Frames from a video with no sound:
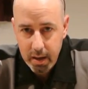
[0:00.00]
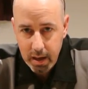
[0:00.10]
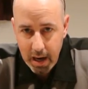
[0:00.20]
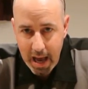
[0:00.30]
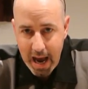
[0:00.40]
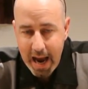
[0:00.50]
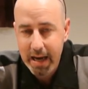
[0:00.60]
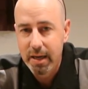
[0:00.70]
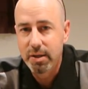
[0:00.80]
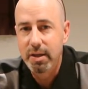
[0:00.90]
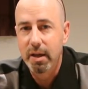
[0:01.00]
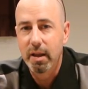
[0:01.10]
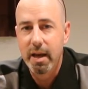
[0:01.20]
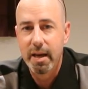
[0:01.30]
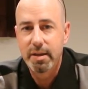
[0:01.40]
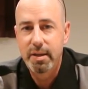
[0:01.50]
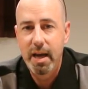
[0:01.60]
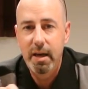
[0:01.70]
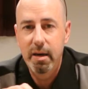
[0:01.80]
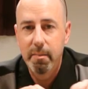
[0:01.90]
Lyon Distilling out of
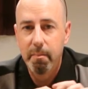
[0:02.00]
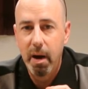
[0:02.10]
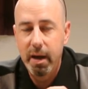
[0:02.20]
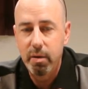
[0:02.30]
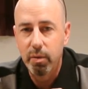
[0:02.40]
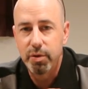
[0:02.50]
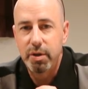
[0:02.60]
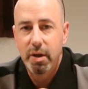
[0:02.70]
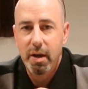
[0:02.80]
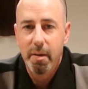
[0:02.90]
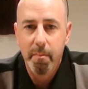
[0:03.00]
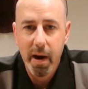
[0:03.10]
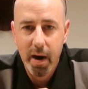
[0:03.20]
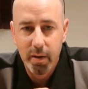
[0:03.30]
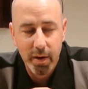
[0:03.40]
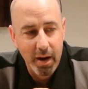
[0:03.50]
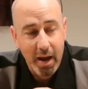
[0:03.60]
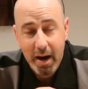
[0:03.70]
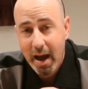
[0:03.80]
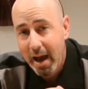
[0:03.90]
St. Michael's, Maryland.
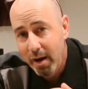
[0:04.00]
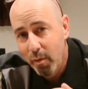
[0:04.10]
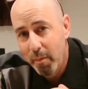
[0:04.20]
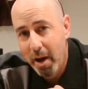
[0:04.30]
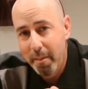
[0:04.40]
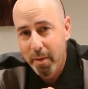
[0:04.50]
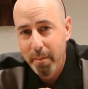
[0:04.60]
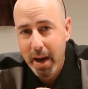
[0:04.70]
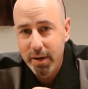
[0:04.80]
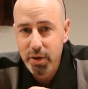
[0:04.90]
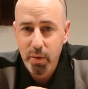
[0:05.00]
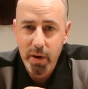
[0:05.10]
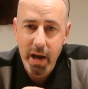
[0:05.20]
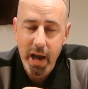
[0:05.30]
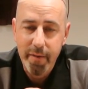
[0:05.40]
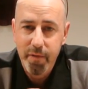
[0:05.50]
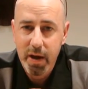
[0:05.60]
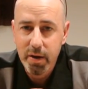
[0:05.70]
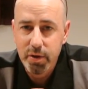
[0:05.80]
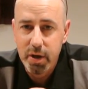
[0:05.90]
Now I can remember about 2.5
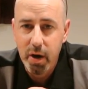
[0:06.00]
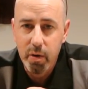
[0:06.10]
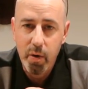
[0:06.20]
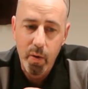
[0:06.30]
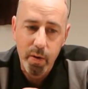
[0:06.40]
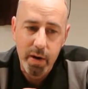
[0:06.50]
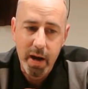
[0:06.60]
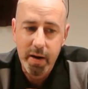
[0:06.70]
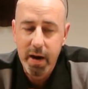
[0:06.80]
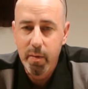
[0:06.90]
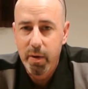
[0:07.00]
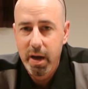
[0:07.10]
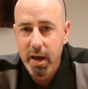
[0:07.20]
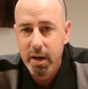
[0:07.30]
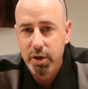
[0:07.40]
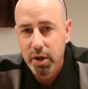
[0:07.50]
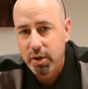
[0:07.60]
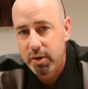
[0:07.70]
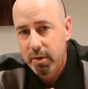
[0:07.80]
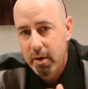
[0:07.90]
years ago going down there when they had
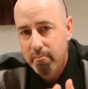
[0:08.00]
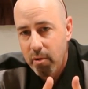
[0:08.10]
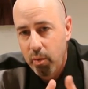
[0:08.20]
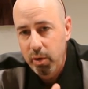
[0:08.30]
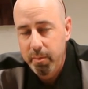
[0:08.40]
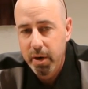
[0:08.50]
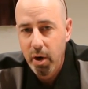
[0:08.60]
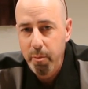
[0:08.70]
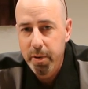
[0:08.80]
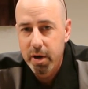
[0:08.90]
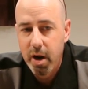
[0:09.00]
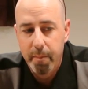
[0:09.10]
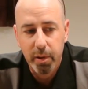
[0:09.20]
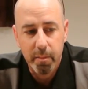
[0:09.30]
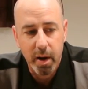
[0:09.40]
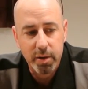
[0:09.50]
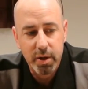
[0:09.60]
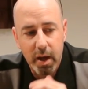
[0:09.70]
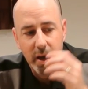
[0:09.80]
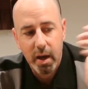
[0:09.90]
just only been open a couple of
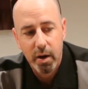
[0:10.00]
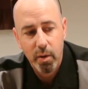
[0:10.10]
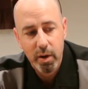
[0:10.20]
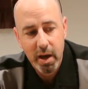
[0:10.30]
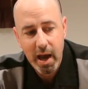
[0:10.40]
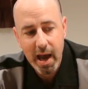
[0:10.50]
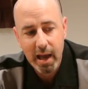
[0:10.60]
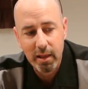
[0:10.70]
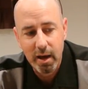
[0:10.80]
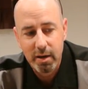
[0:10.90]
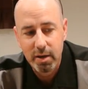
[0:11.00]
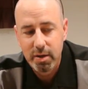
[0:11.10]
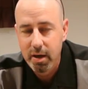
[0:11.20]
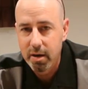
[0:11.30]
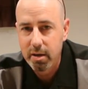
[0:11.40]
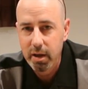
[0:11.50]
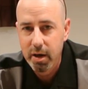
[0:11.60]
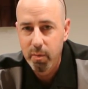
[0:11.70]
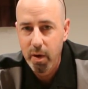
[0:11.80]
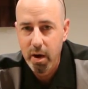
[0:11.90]
months and only had like this here
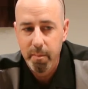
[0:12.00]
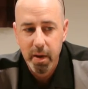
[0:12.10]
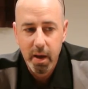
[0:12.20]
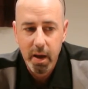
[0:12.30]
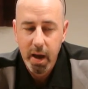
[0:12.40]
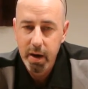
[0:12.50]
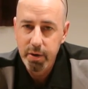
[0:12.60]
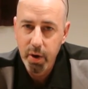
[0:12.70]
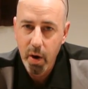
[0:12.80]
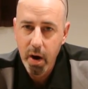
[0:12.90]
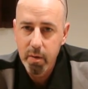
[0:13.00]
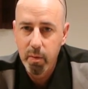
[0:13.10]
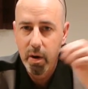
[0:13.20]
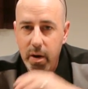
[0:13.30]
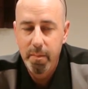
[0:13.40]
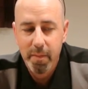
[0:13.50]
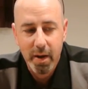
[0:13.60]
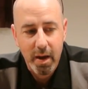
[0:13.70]
clear rum and a dark rum,